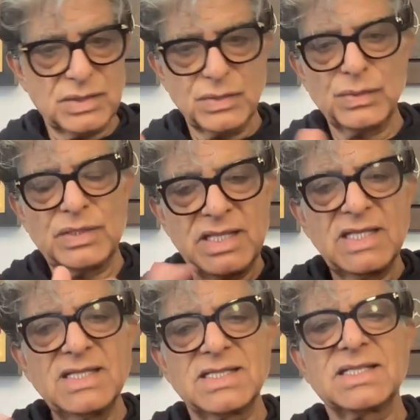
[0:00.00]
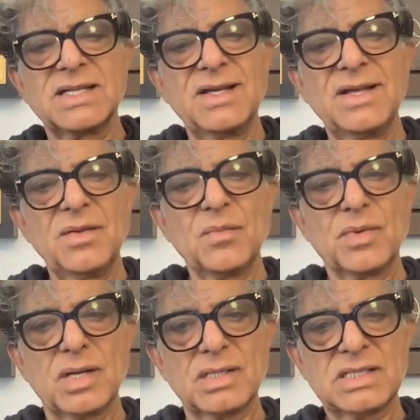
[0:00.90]
Do these
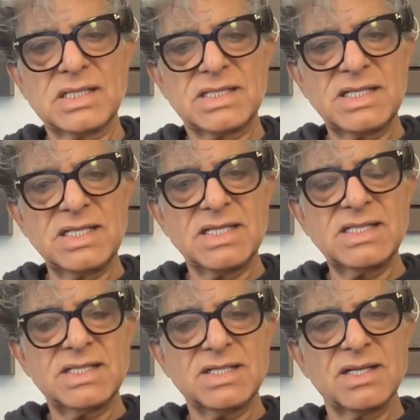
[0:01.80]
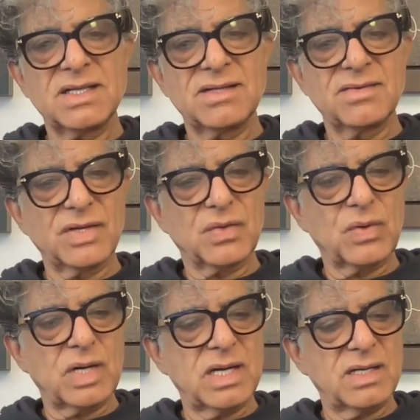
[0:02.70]
processes
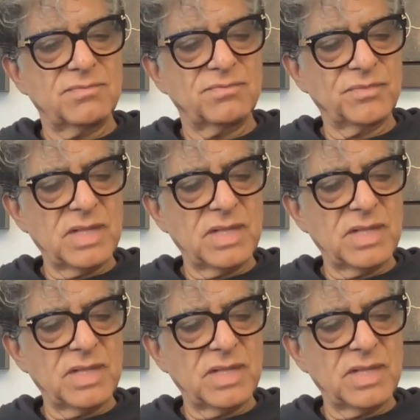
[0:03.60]
require